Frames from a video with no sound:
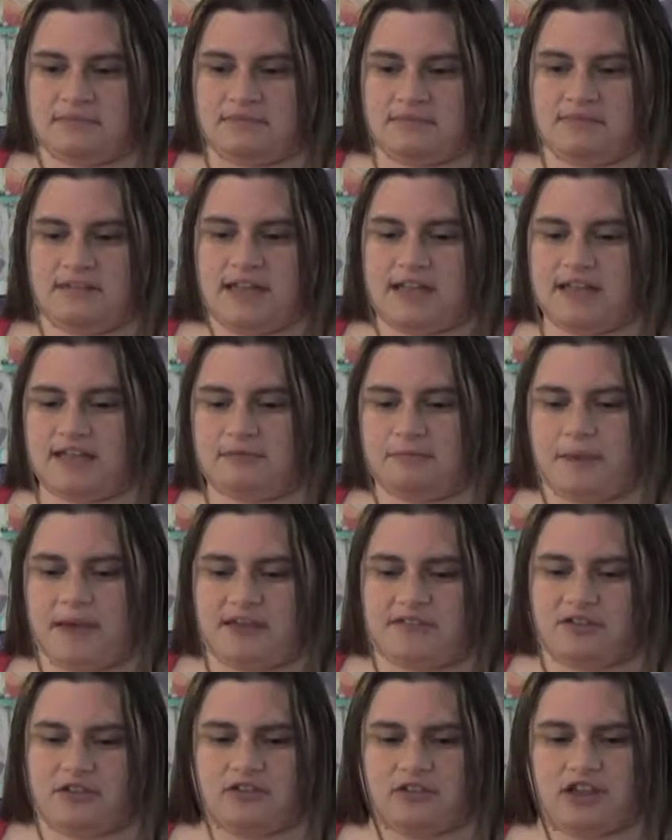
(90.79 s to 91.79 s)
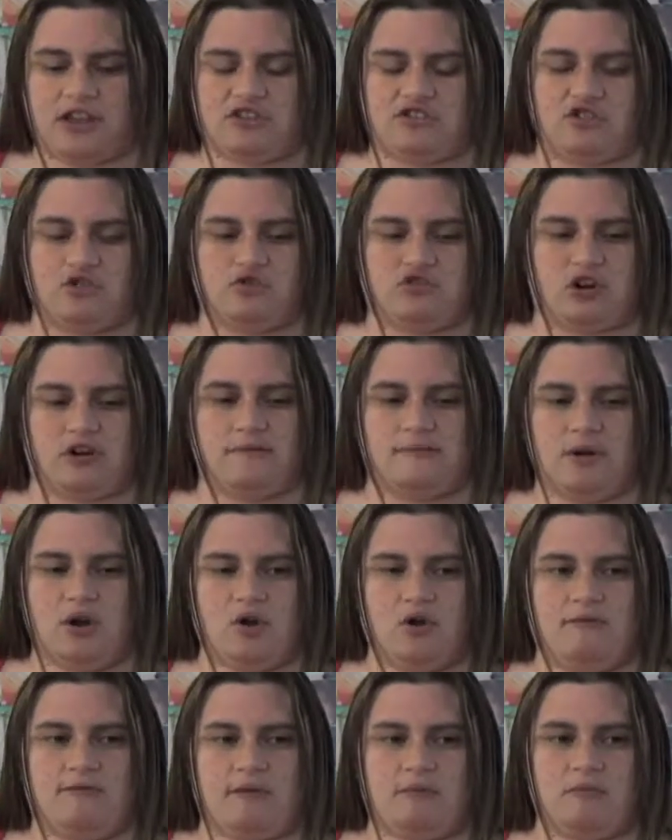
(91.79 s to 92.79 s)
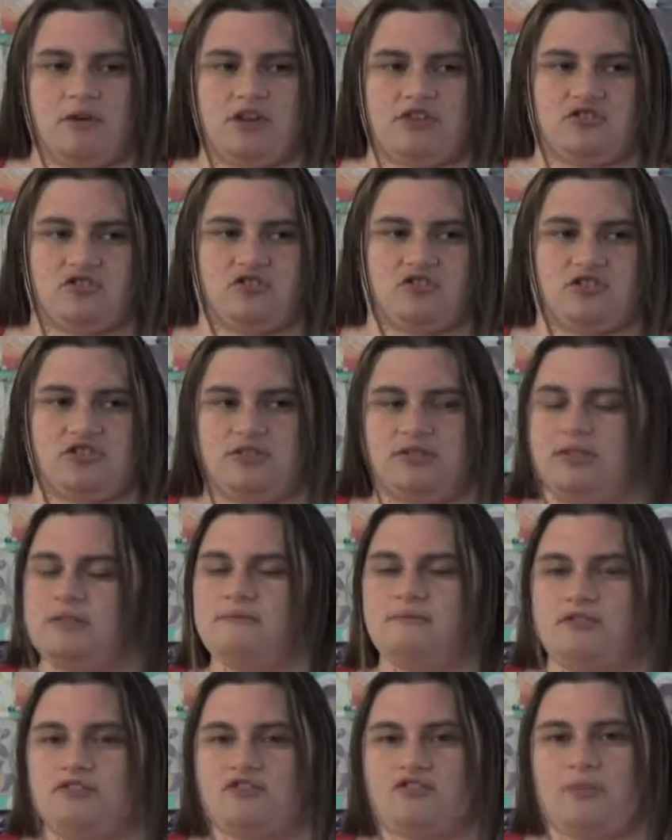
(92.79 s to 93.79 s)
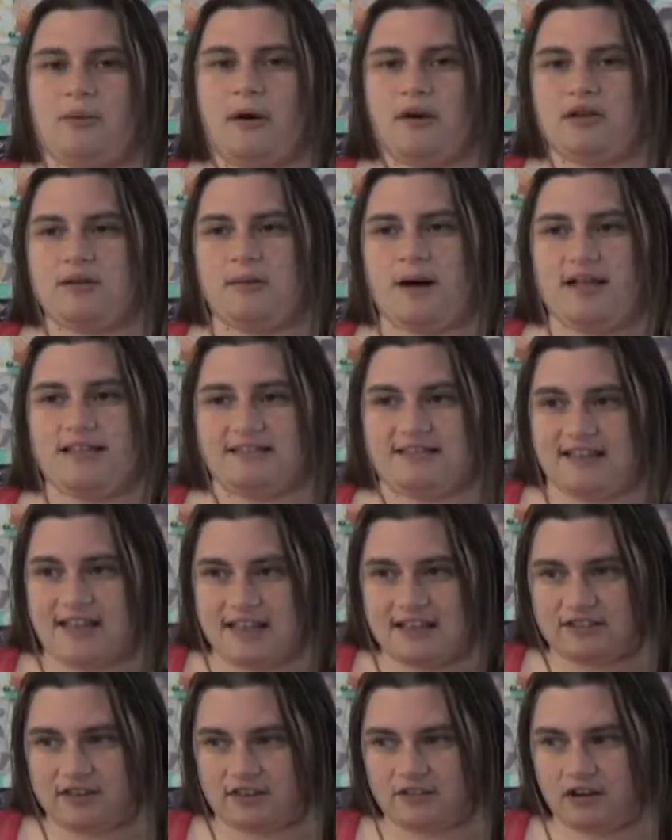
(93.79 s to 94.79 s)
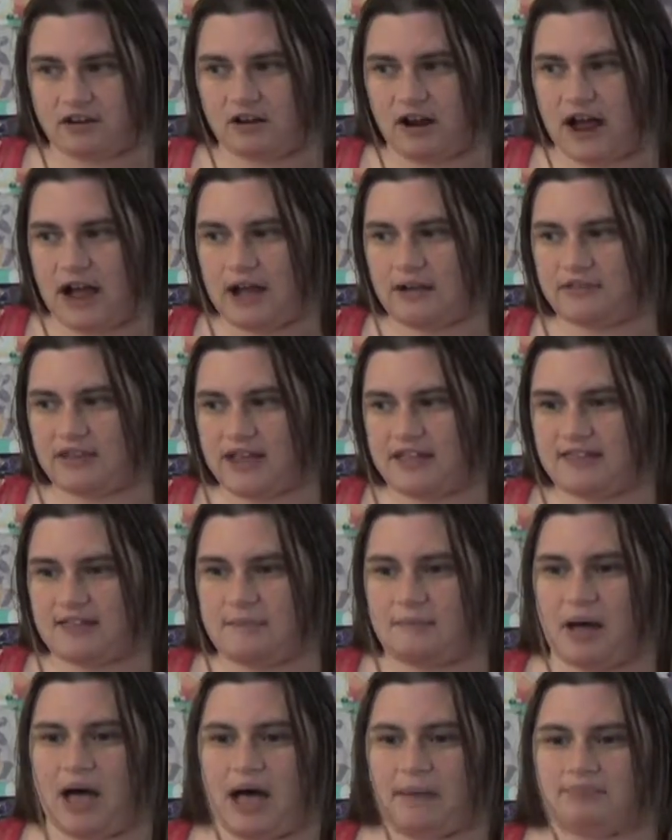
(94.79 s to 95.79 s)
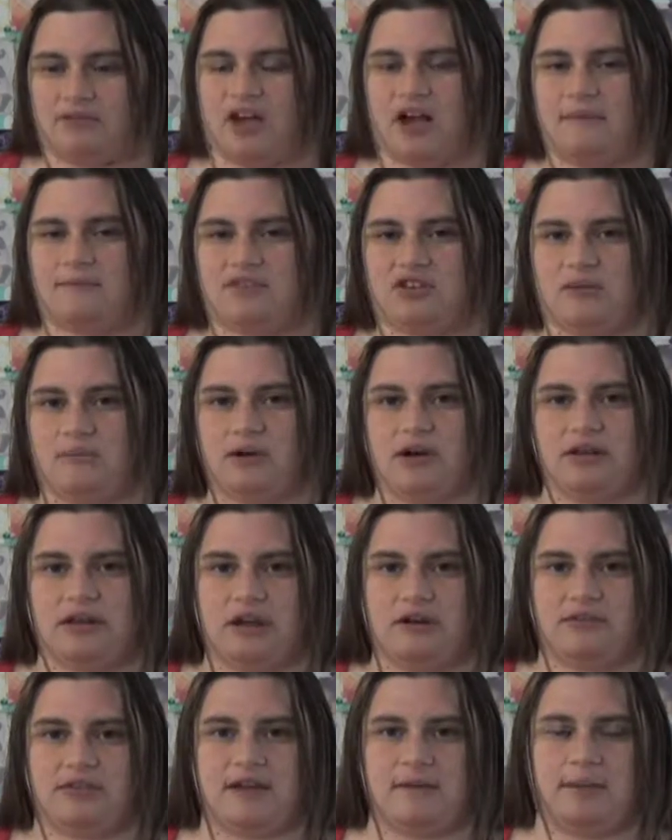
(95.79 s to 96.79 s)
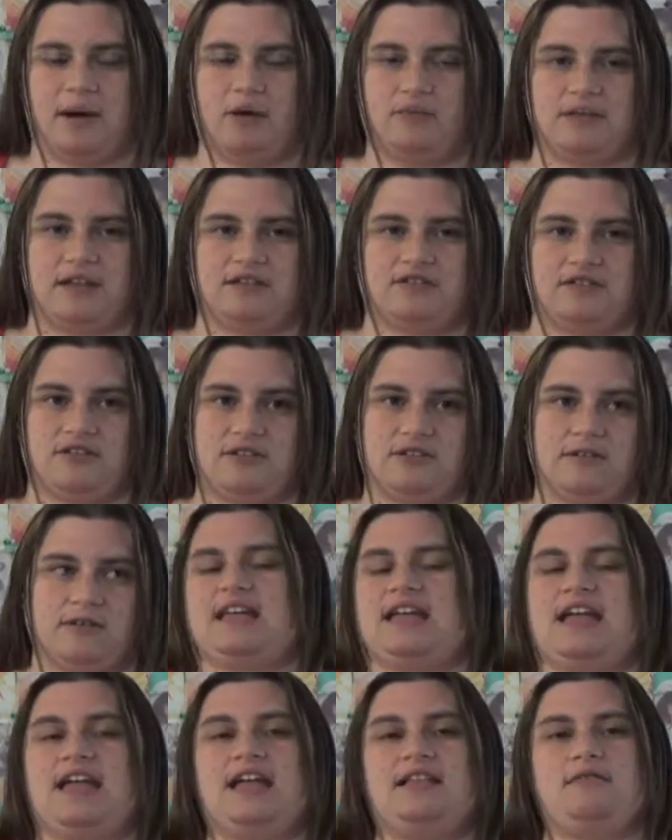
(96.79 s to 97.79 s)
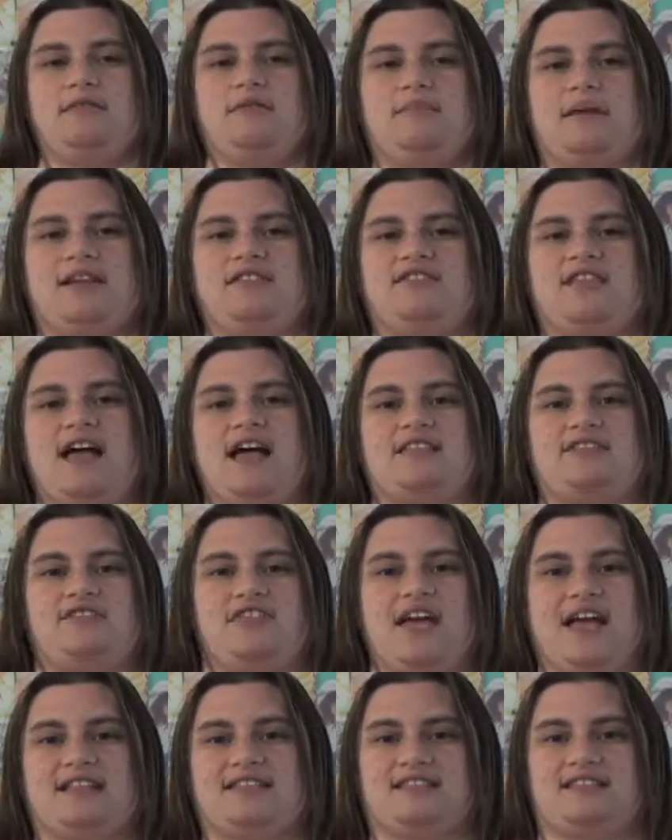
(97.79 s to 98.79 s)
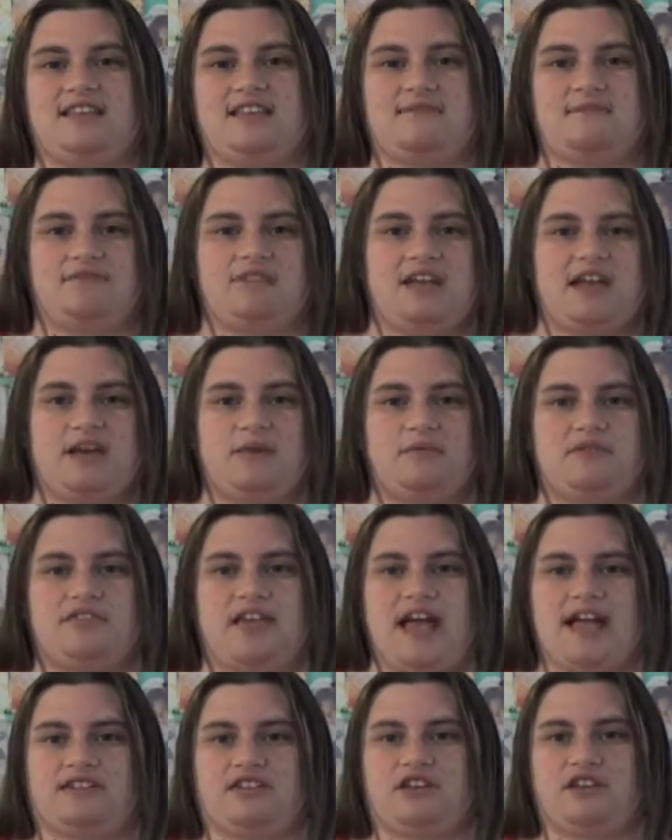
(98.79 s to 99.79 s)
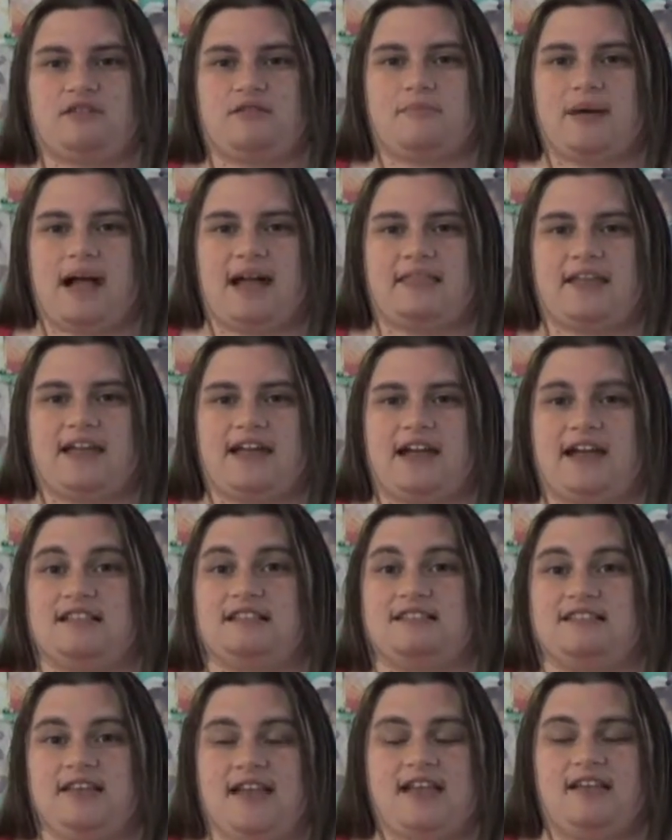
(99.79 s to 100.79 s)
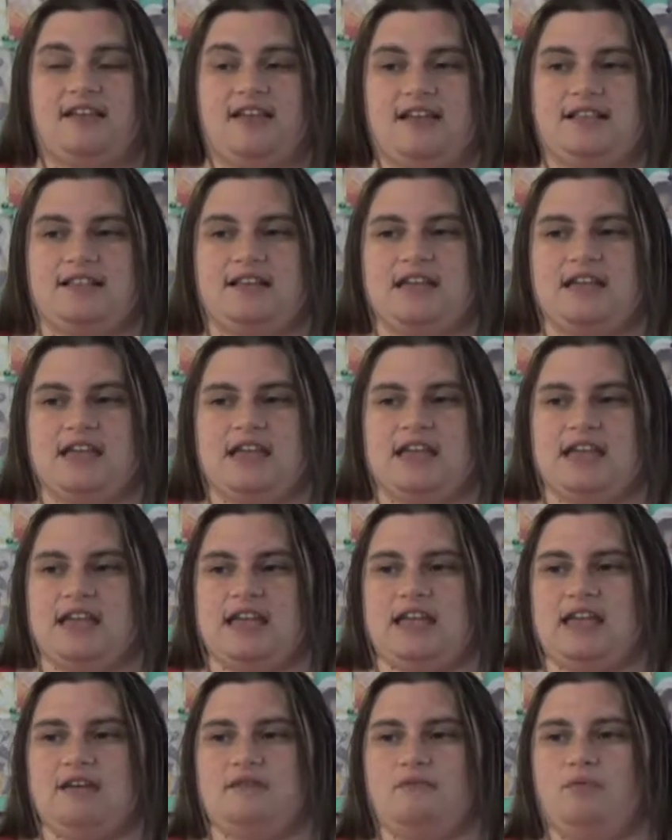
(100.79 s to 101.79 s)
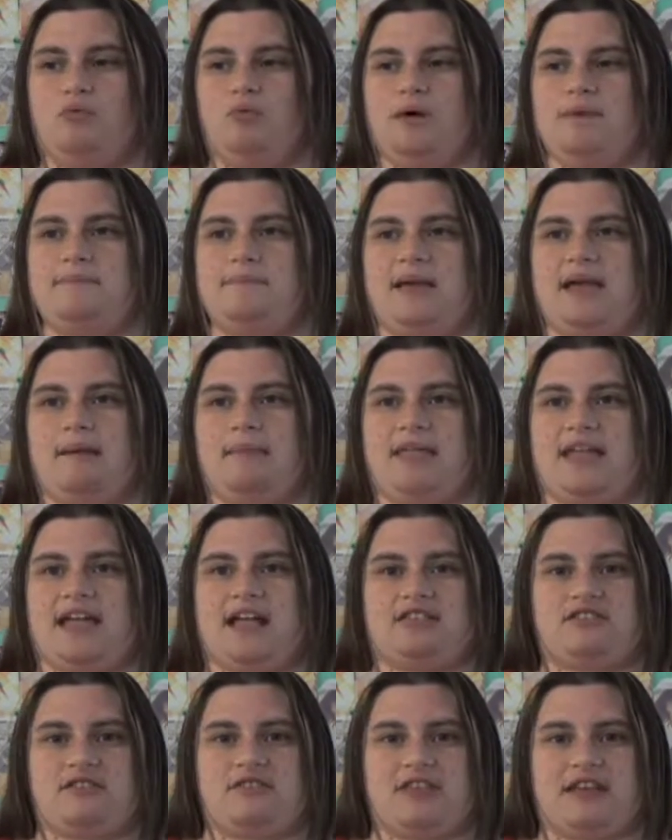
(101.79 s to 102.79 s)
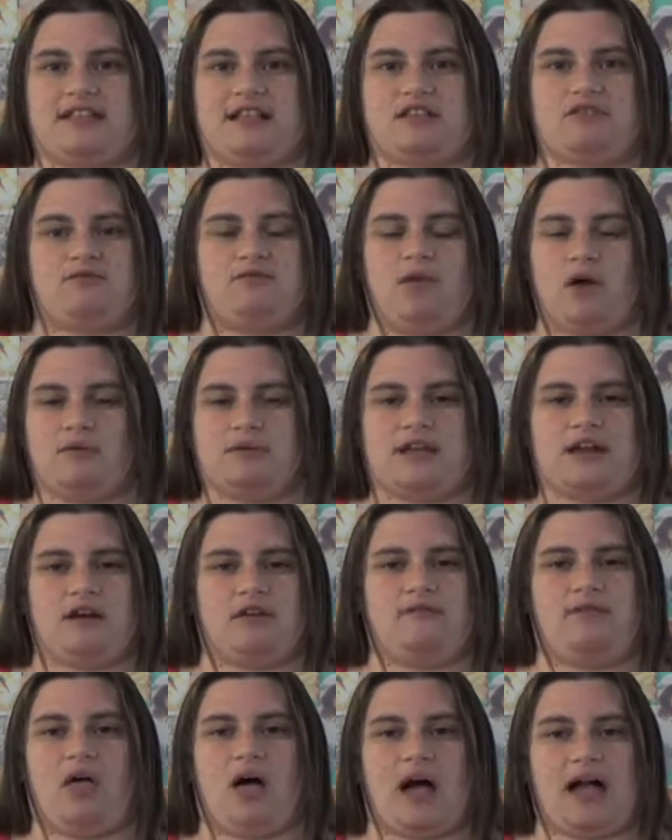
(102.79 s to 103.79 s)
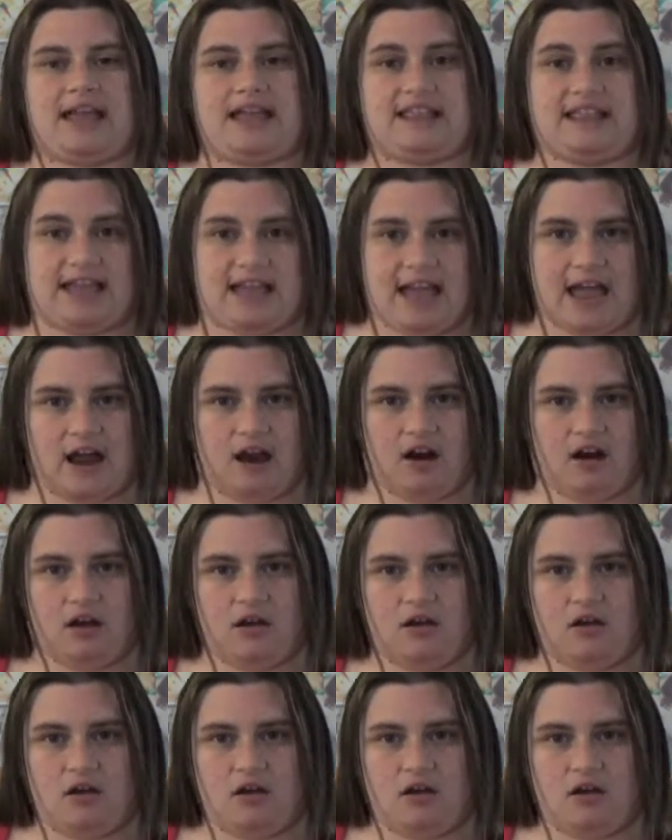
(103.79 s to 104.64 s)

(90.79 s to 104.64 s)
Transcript: Dig is basically a 2-turn move in which the Pokemon digs underground and then pops up somewhere near the opponent. And it would make sense that if Dig was executed by like a Diglett, it wouldn't be able to hit something that's floating or flying in the air.